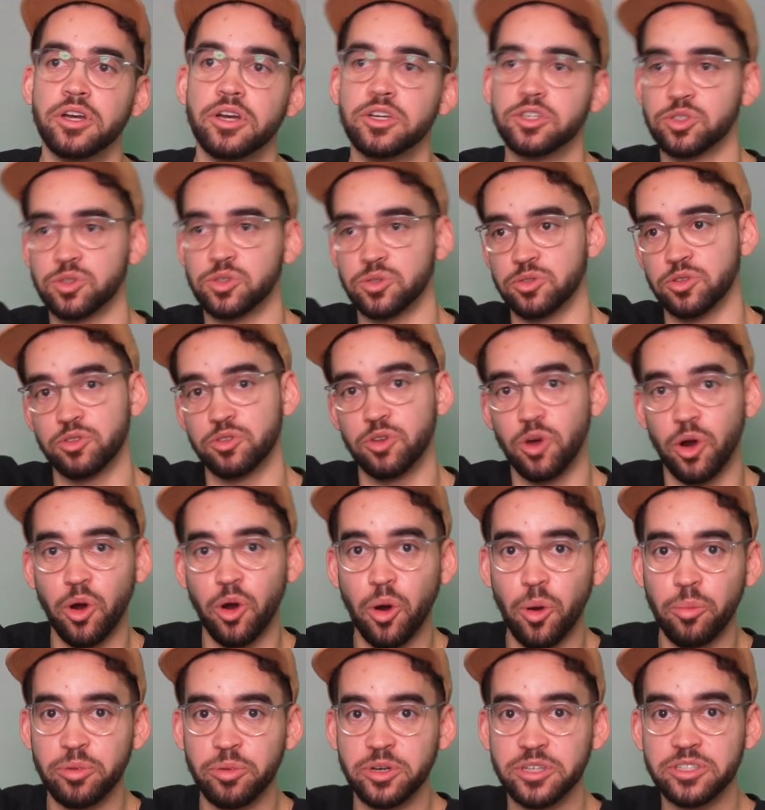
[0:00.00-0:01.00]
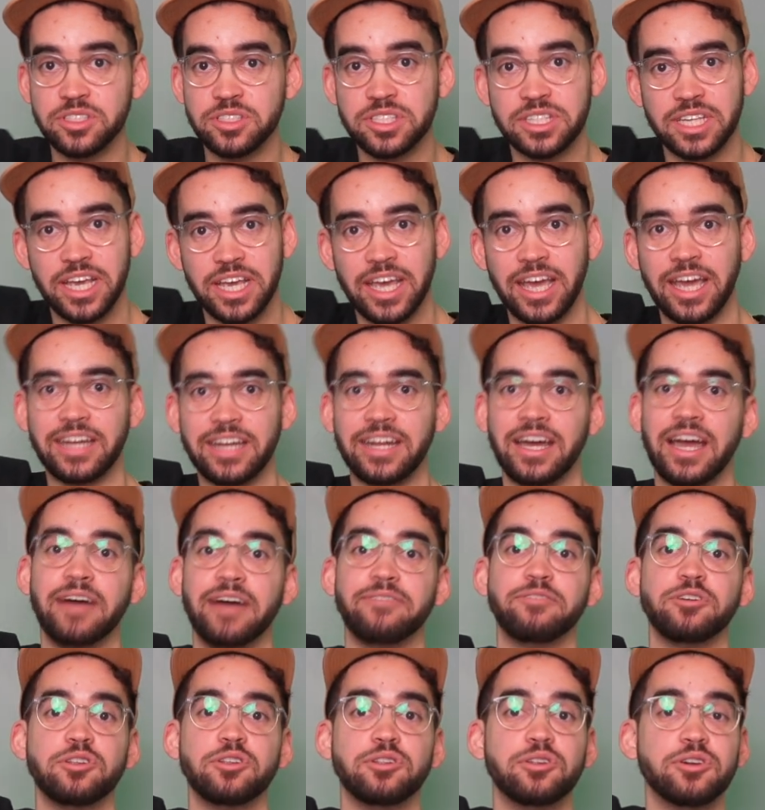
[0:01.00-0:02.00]
So the door opens and I have
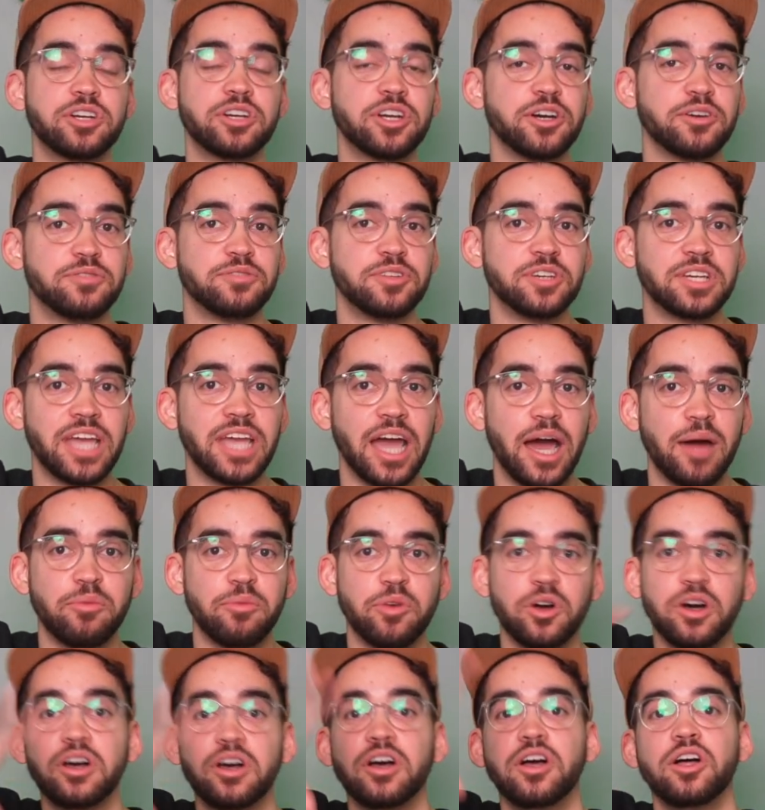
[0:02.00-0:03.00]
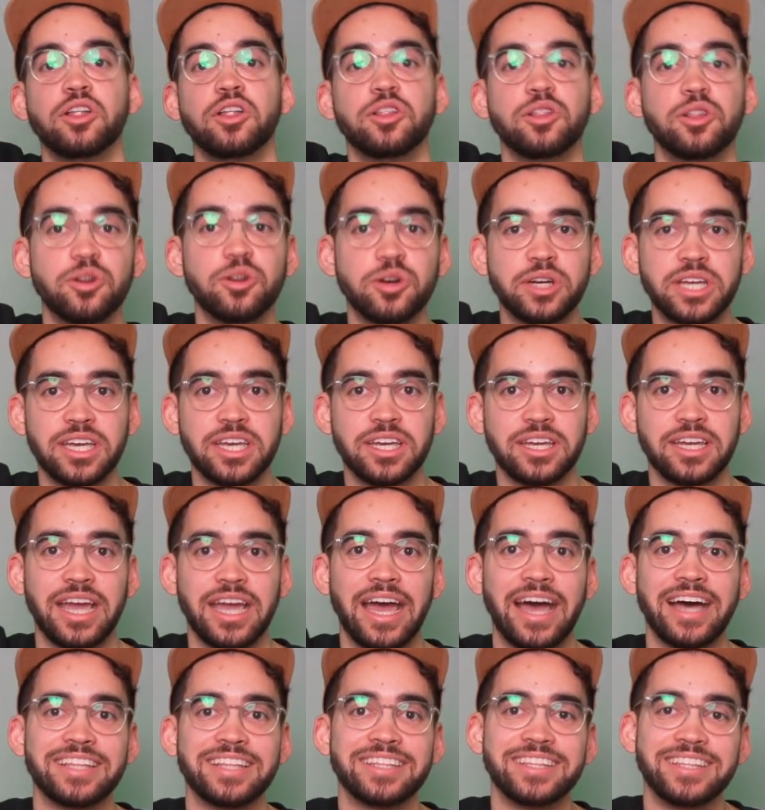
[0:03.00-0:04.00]
a look of the camera looking
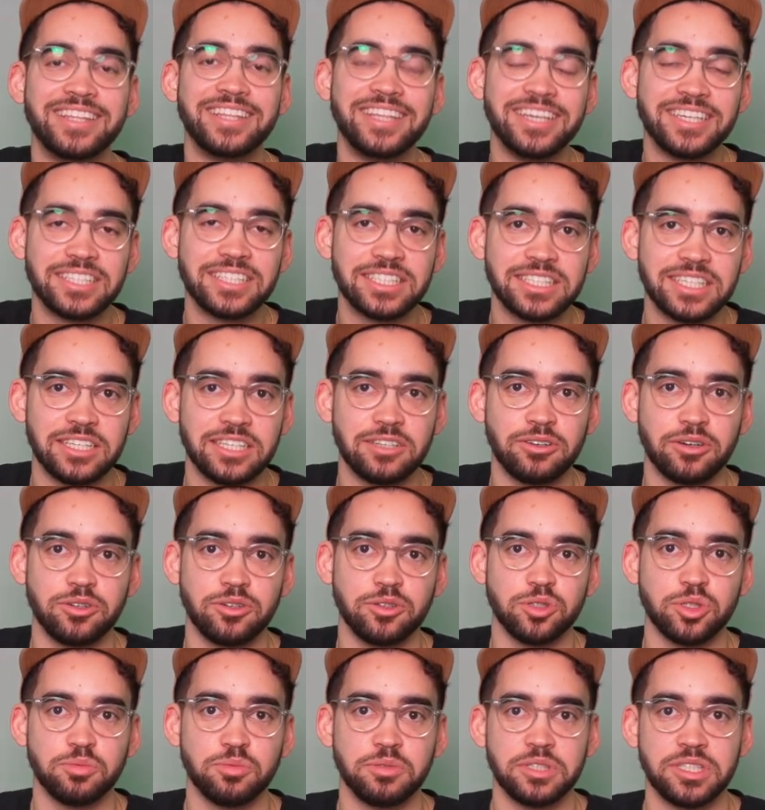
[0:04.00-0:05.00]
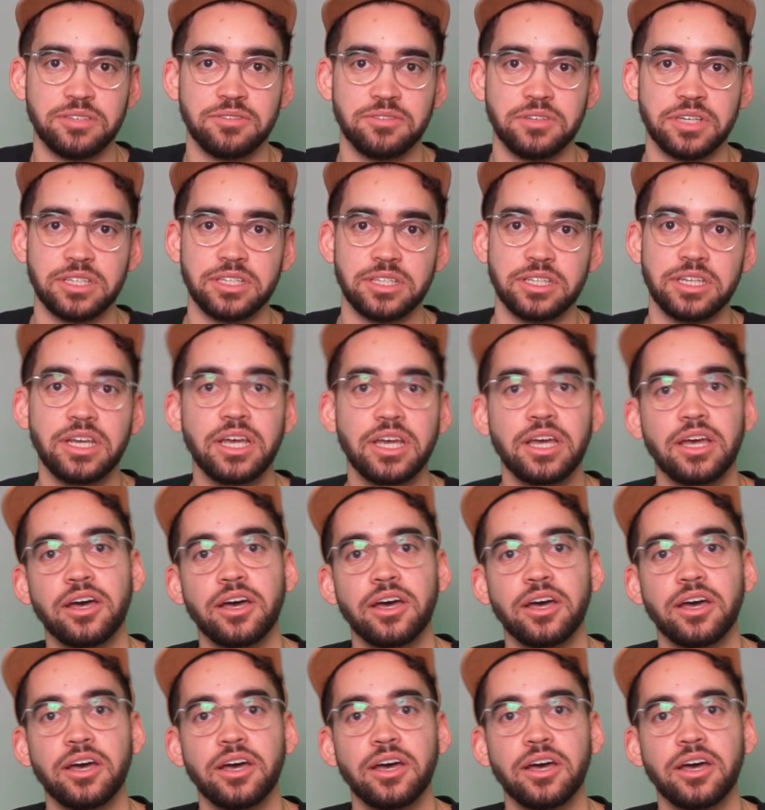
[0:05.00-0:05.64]
at this scenario specifically.